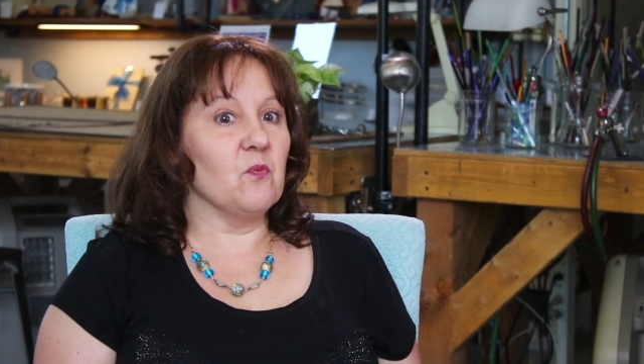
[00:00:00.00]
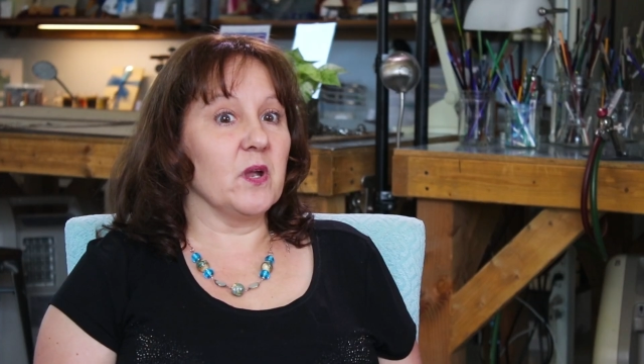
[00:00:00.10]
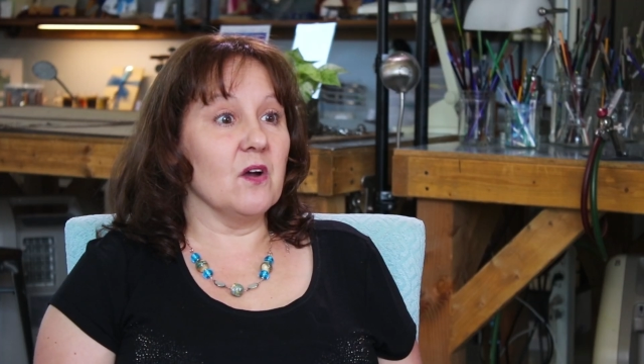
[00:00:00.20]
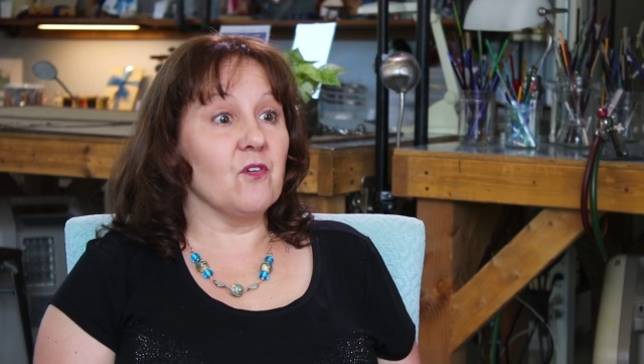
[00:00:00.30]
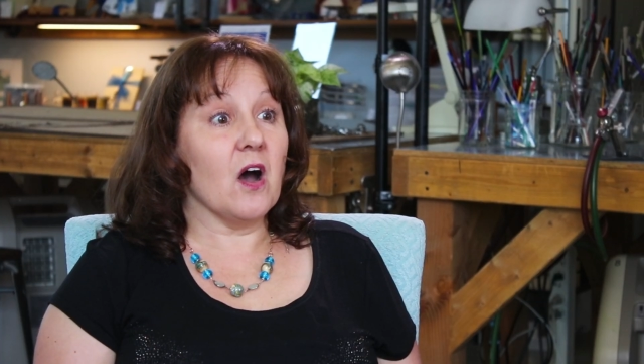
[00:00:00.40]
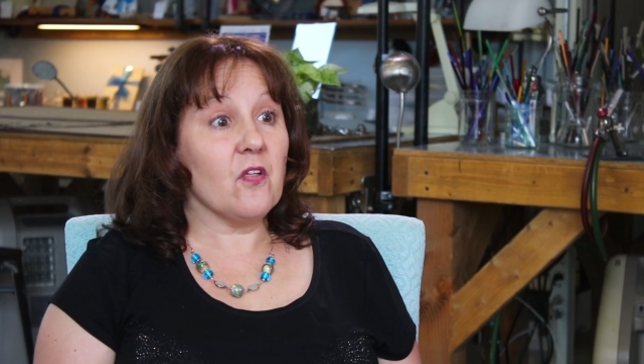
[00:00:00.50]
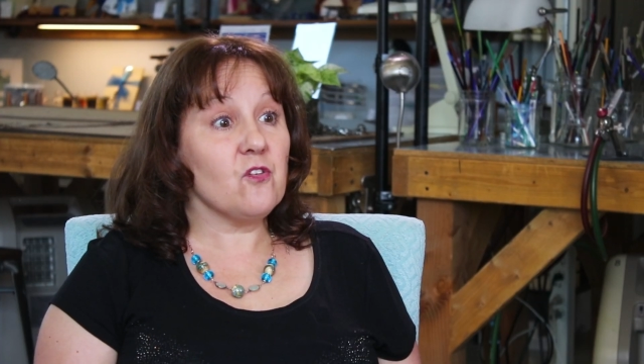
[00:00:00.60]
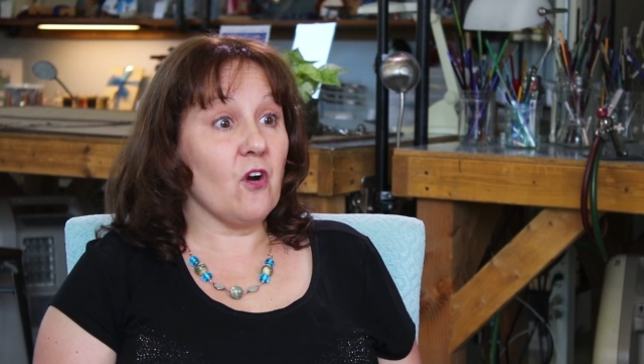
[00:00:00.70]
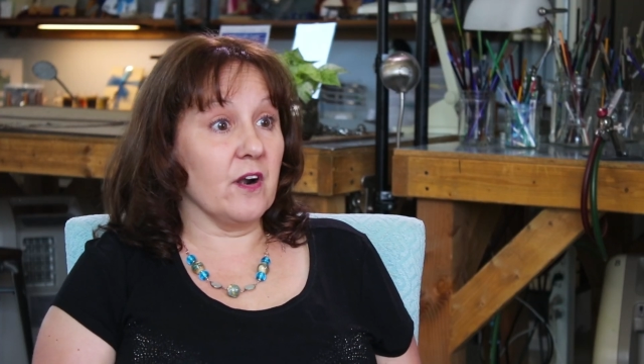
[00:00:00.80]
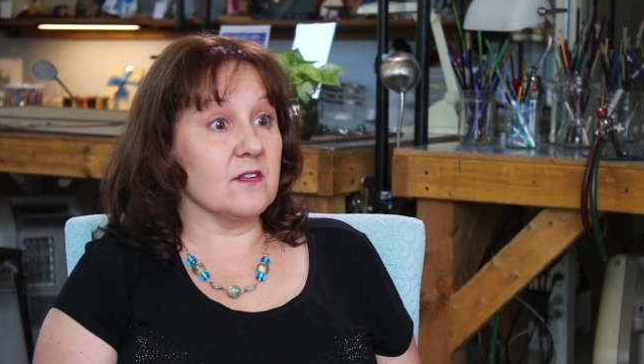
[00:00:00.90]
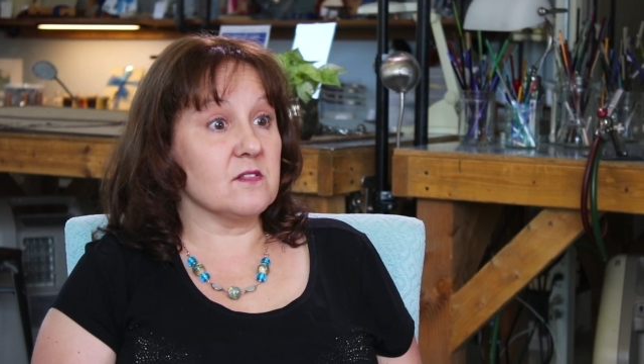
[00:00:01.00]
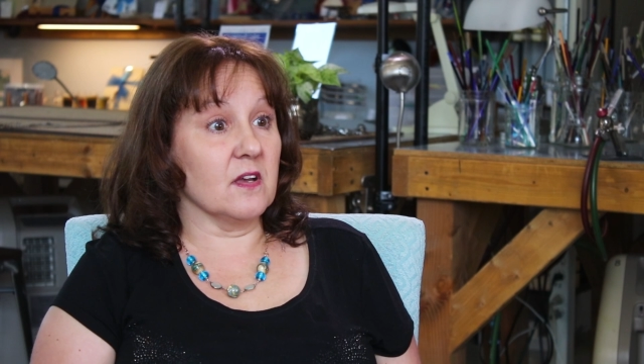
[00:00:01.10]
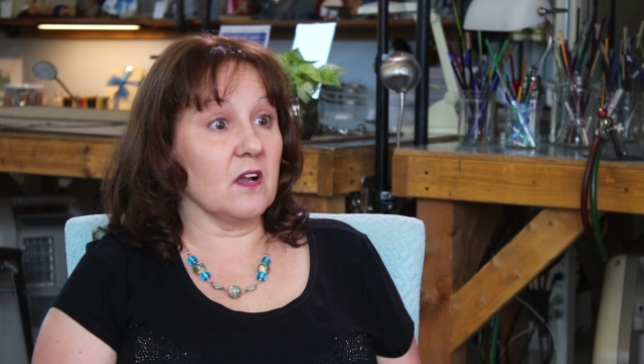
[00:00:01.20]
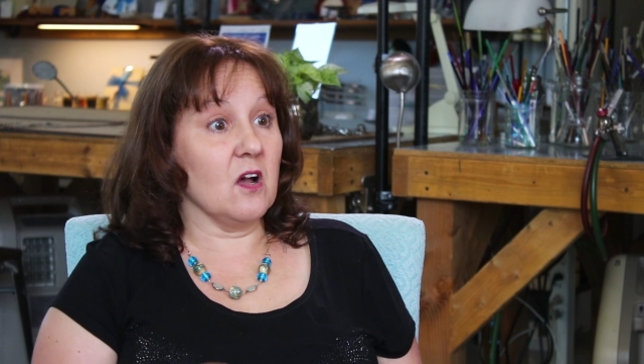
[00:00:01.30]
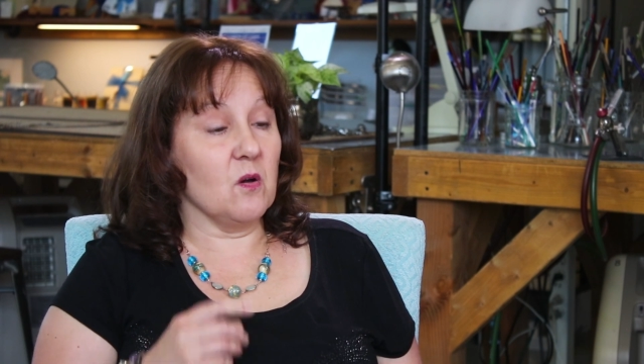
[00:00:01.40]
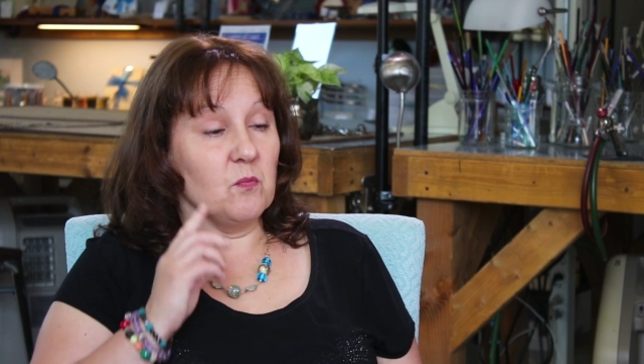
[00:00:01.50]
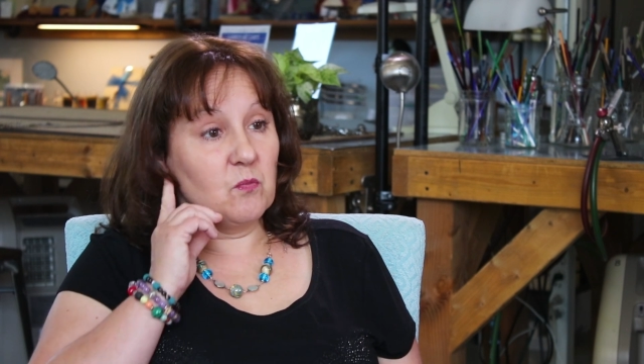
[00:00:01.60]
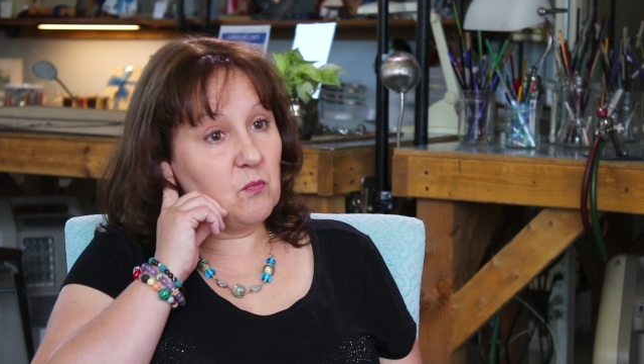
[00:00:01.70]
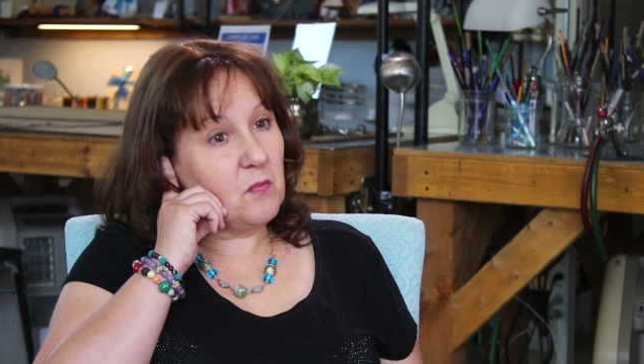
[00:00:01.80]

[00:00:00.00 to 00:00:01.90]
then we have other artists that come